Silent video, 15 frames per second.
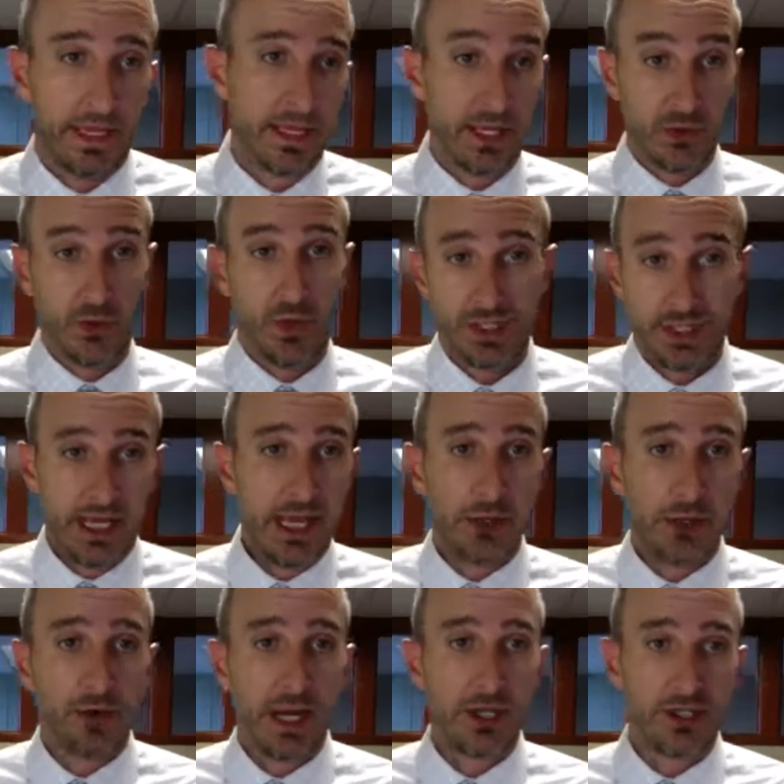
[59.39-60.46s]
Guess what? Today
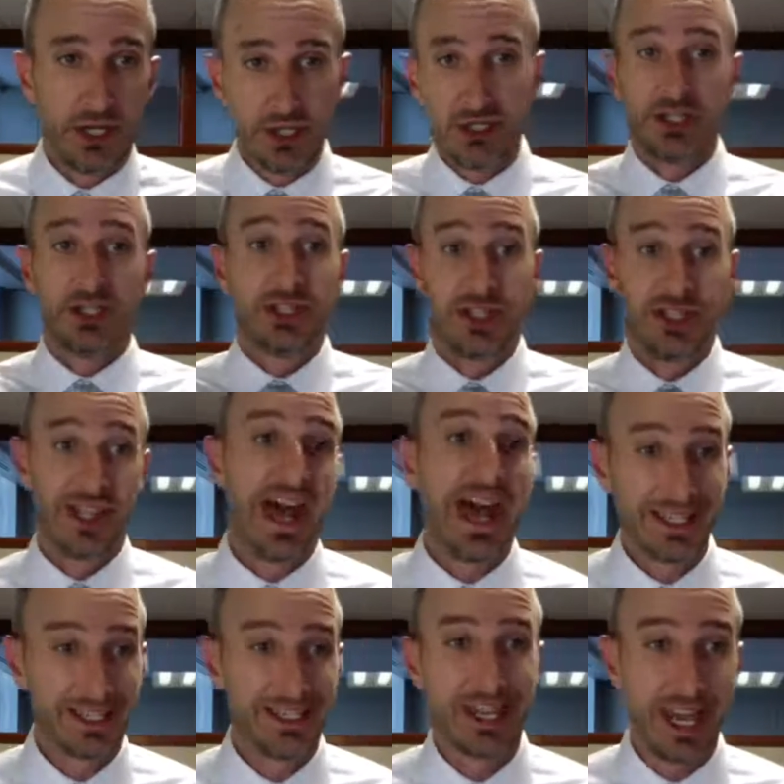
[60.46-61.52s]
in Grand Junction is the
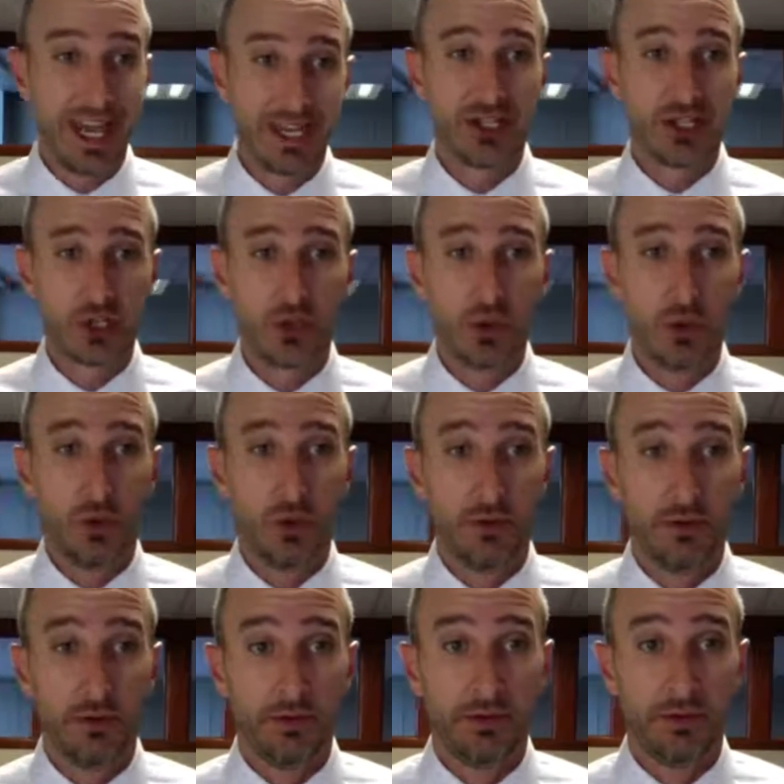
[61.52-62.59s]
last day of school.